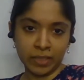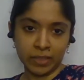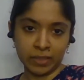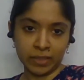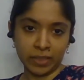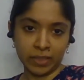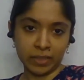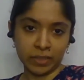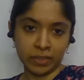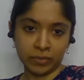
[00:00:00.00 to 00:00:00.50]

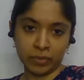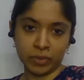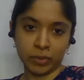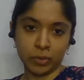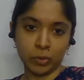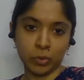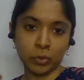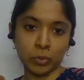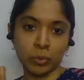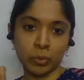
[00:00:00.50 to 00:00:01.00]
these were
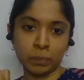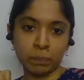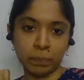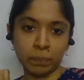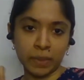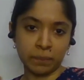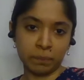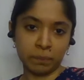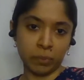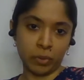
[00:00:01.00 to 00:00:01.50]
two
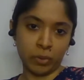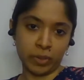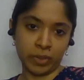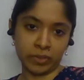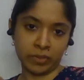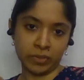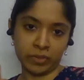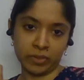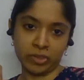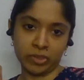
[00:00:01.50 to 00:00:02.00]
big
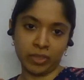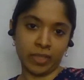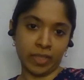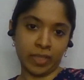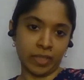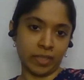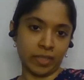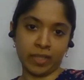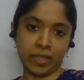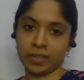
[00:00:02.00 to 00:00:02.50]
points which I
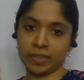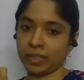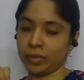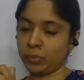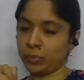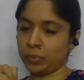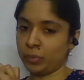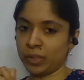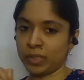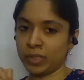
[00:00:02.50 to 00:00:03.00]
had like
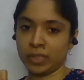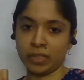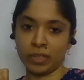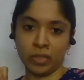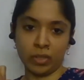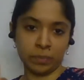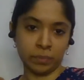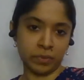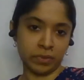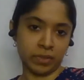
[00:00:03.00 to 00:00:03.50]
the real
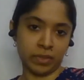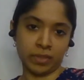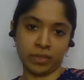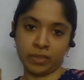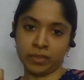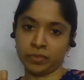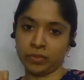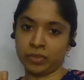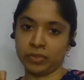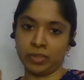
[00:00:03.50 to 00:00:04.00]

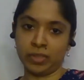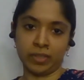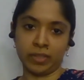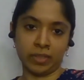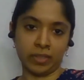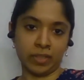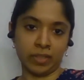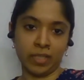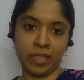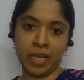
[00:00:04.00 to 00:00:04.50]
obstacles which I
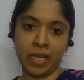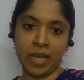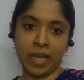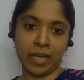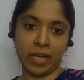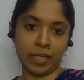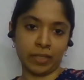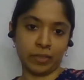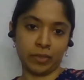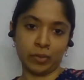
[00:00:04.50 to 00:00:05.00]

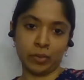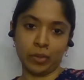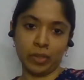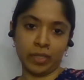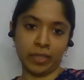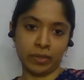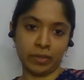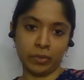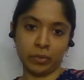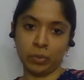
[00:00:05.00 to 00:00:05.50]
had to
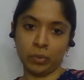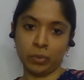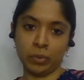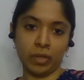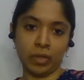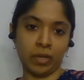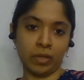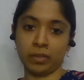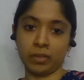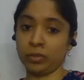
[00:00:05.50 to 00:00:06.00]
like go
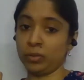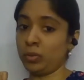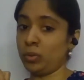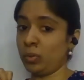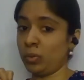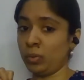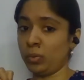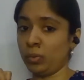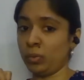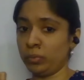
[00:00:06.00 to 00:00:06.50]

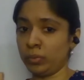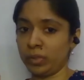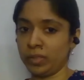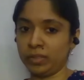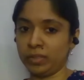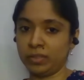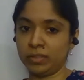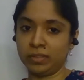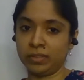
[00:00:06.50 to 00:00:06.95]
go over.